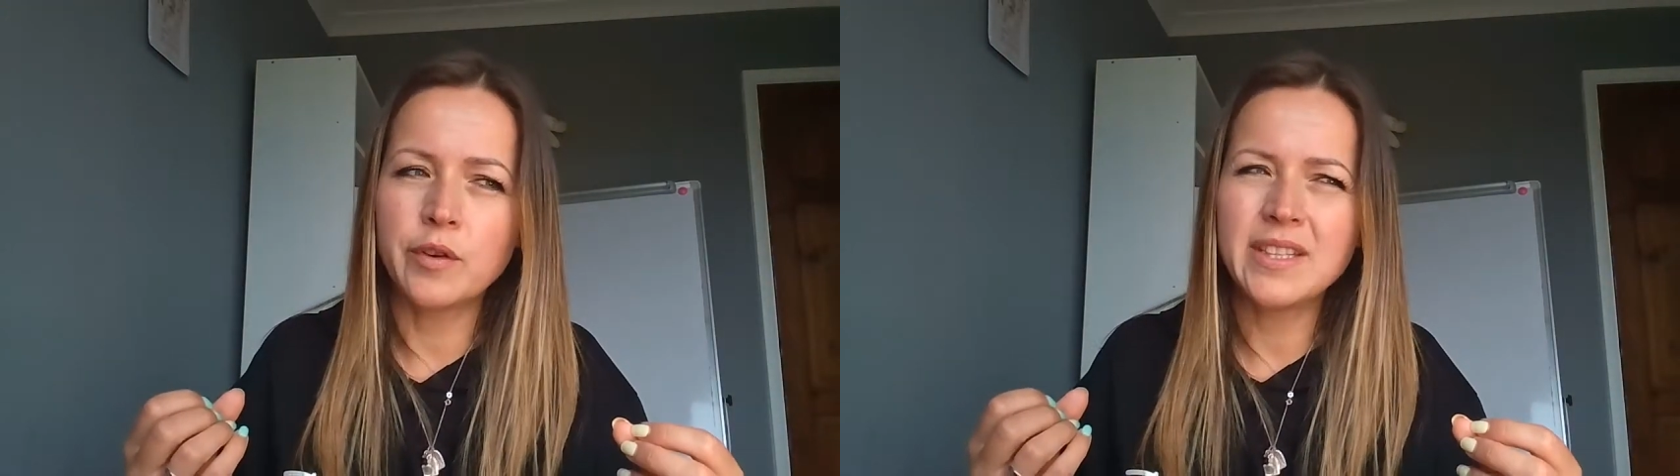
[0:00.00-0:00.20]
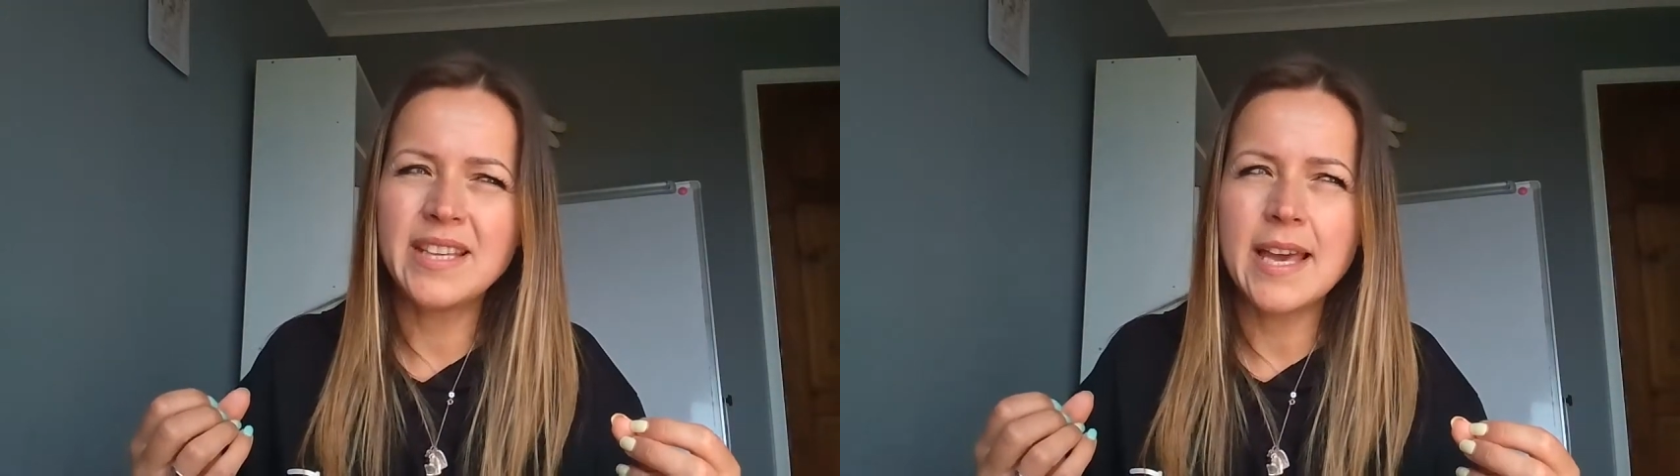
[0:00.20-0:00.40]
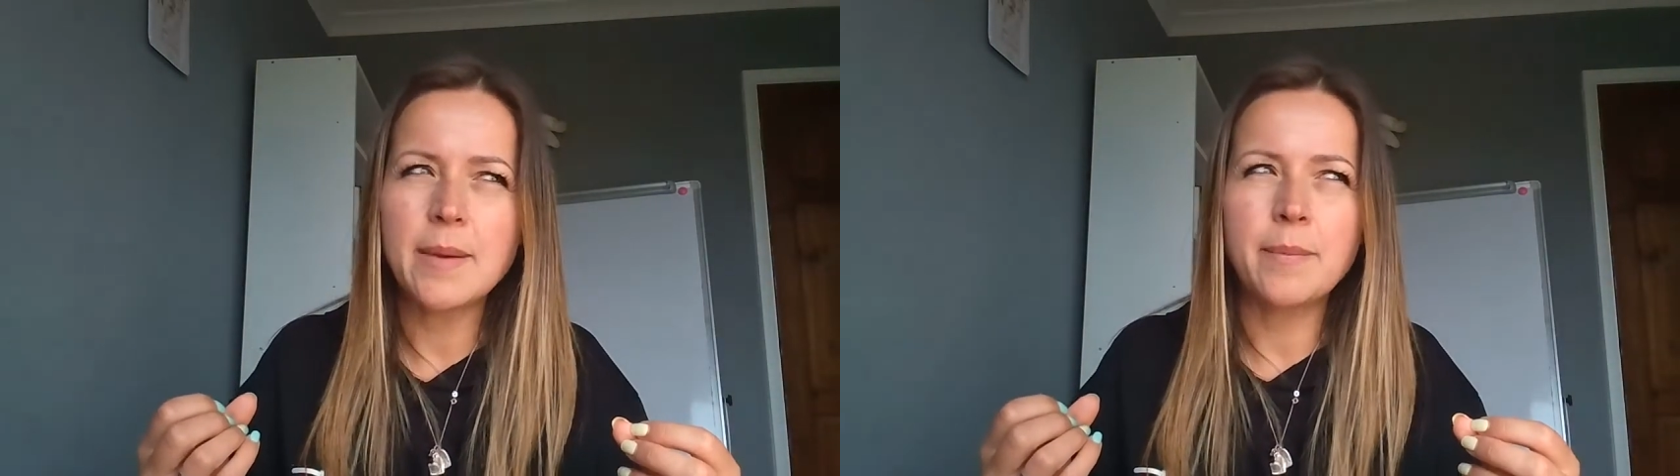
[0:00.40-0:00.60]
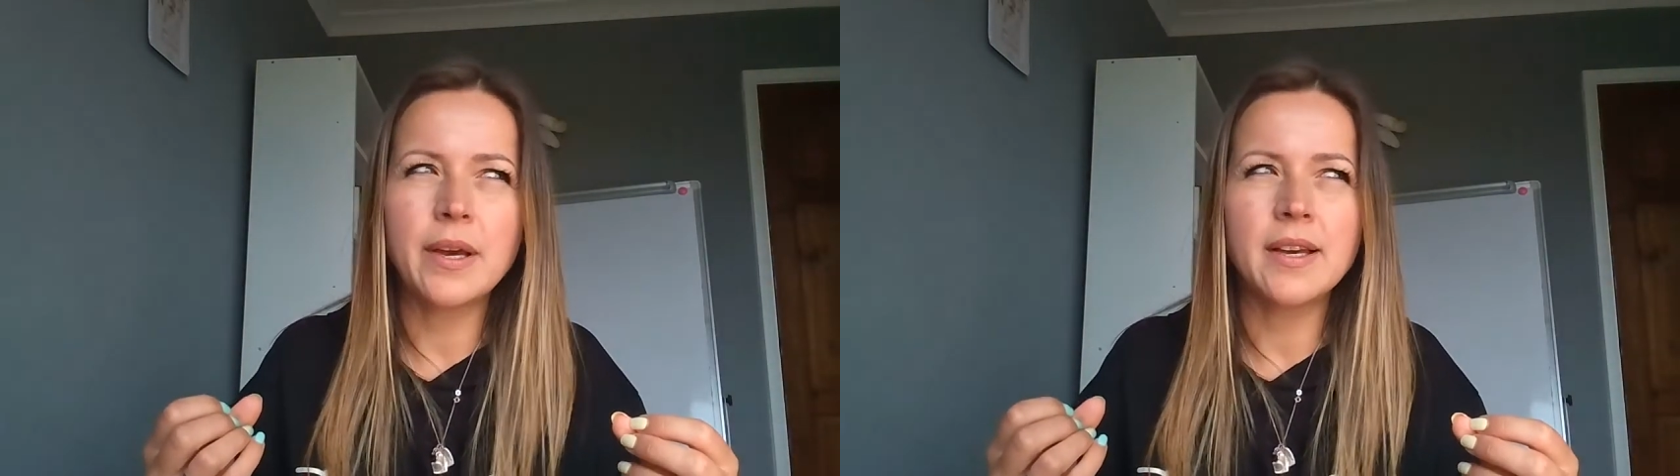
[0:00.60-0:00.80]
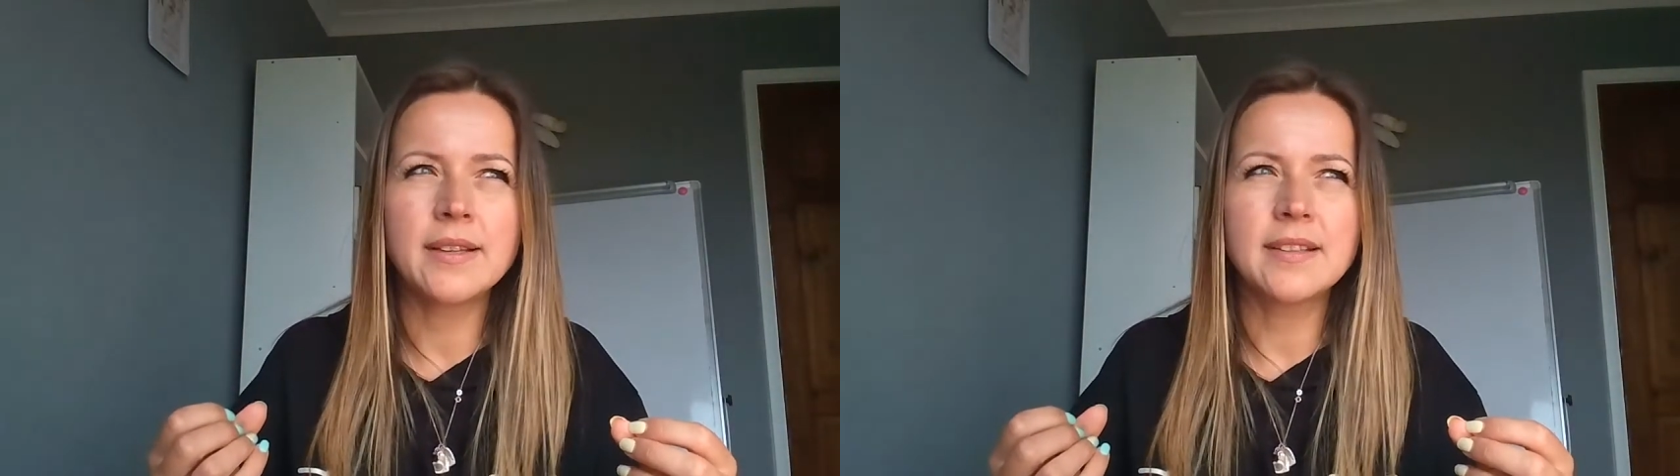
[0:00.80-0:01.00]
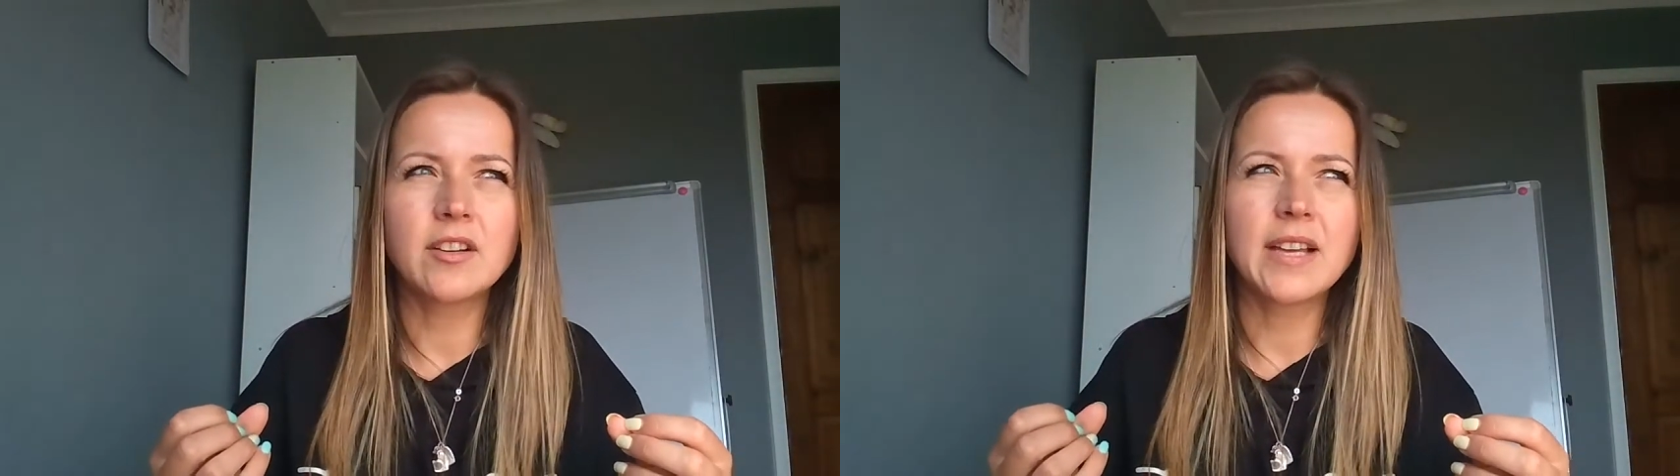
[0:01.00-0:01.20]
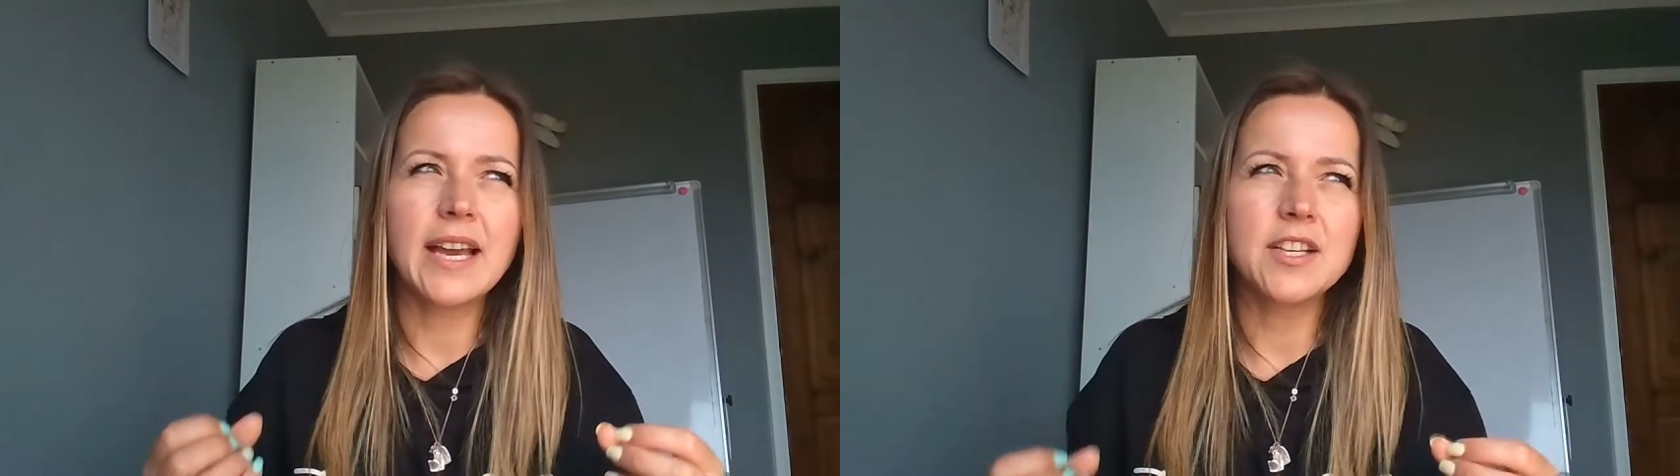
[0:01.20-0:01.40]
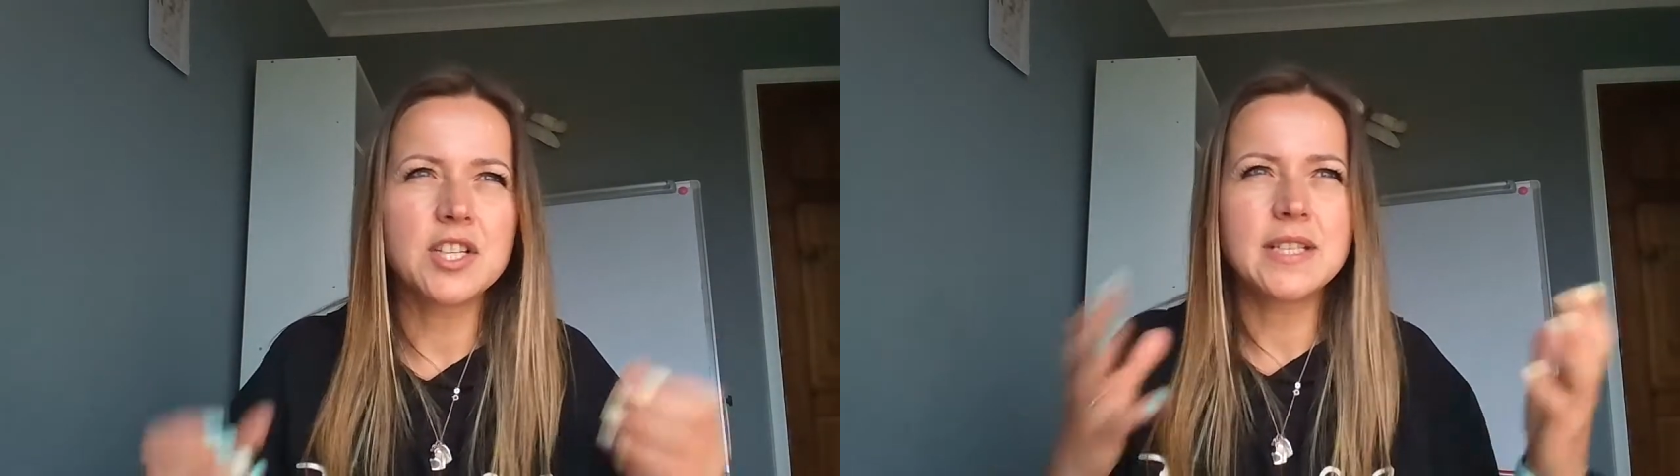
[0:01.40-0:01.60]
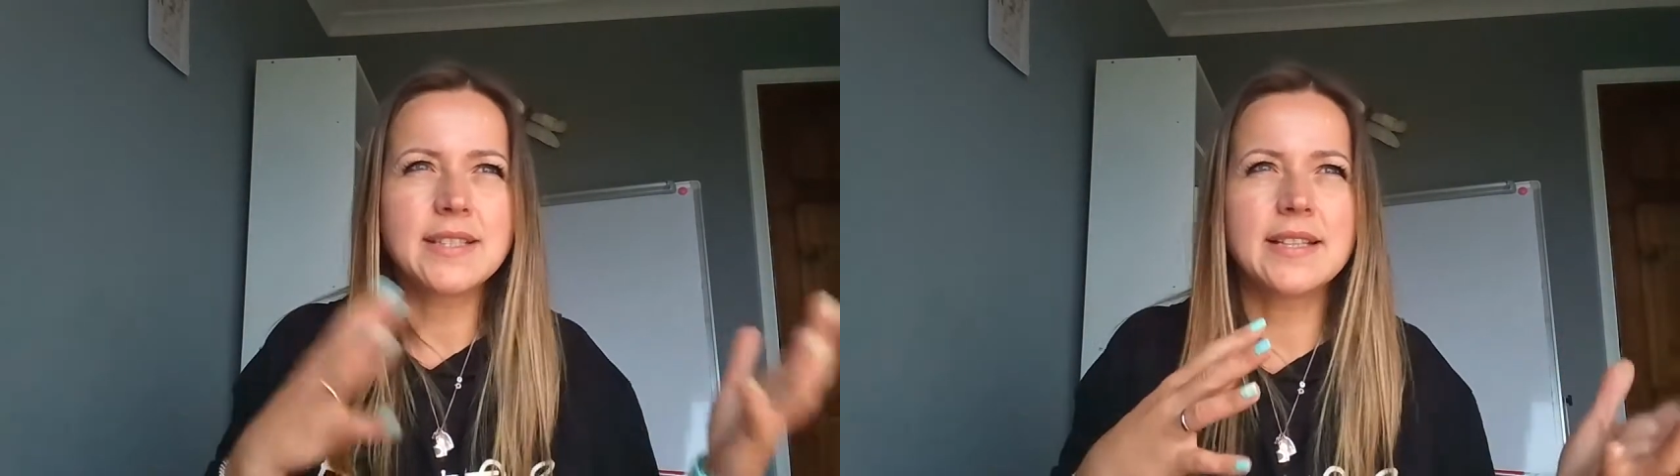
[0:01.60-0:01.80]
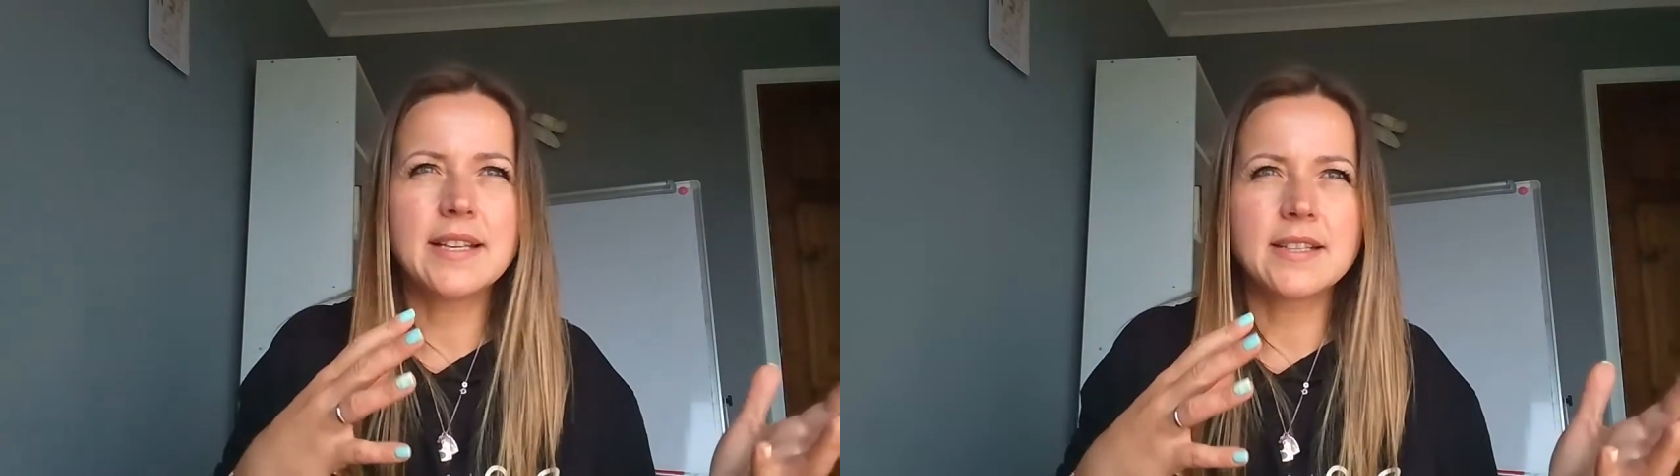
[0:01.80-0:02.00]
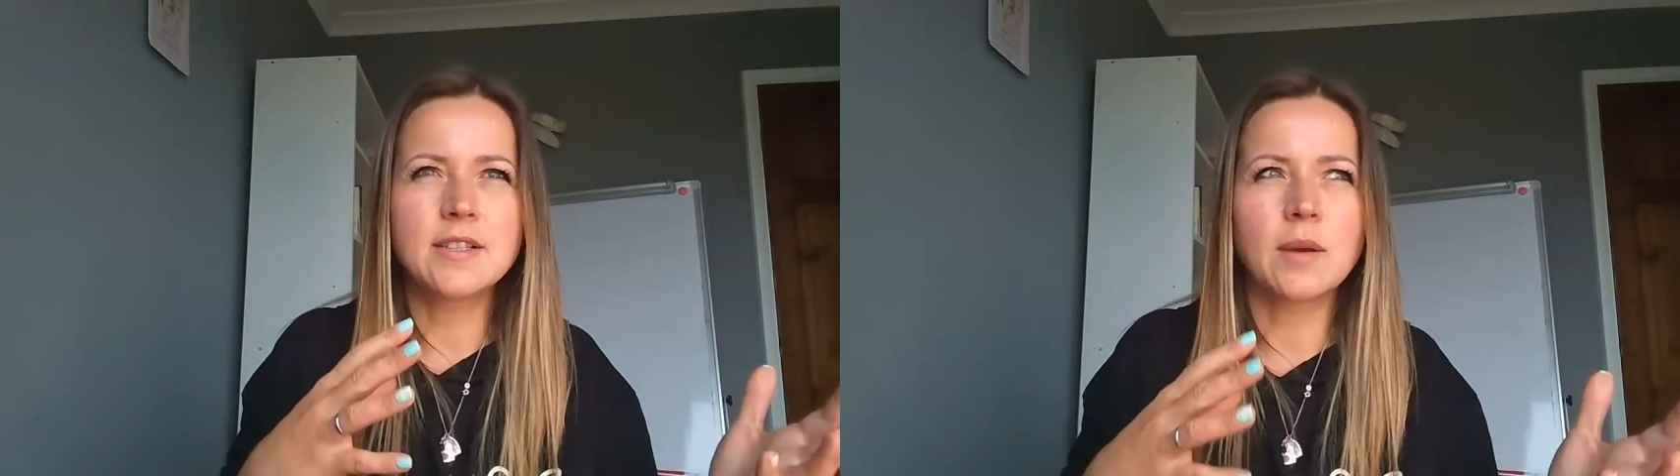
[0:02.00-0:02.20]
yeah, but okay, she's this,